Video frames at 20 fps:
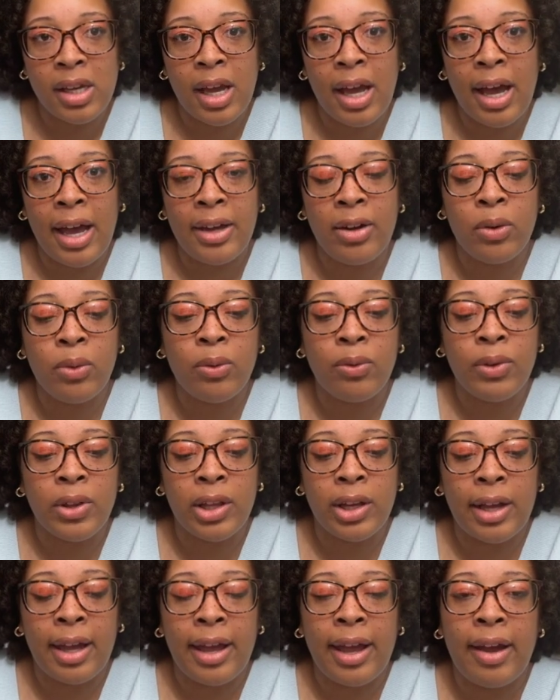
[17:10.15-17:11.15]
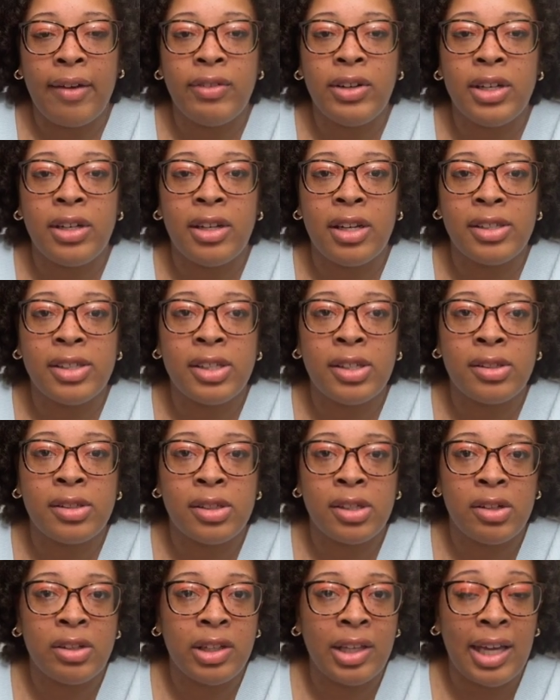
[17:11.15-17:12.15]
I don't feel like I have to
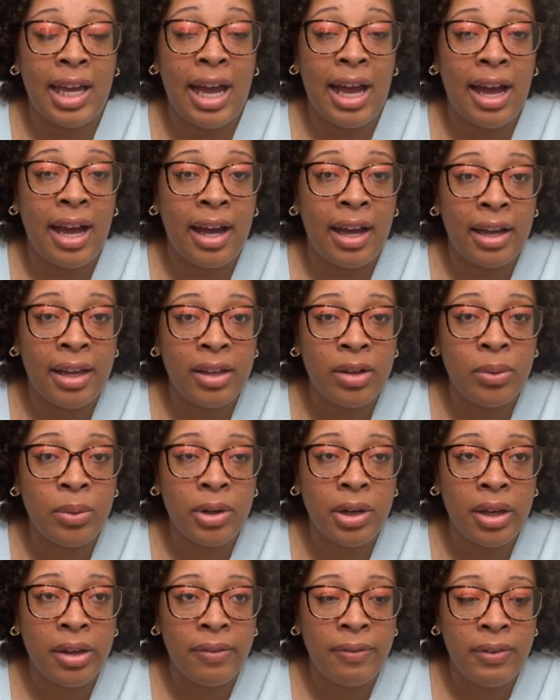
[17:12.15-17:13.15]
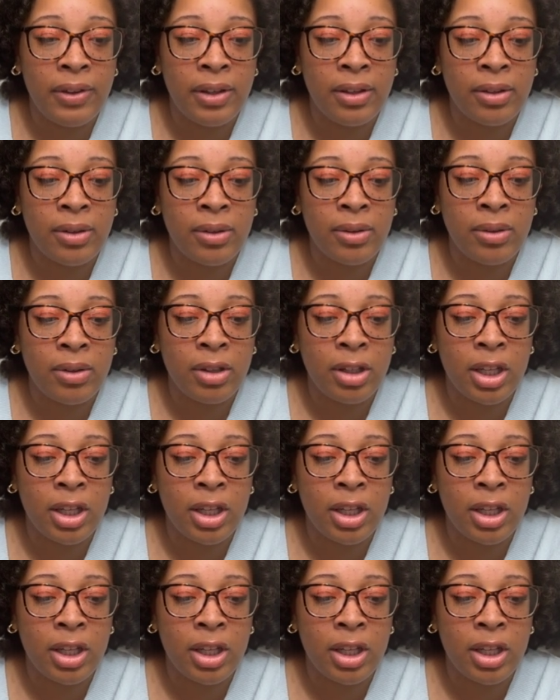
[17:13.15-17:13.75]
necessarily hide what I feel.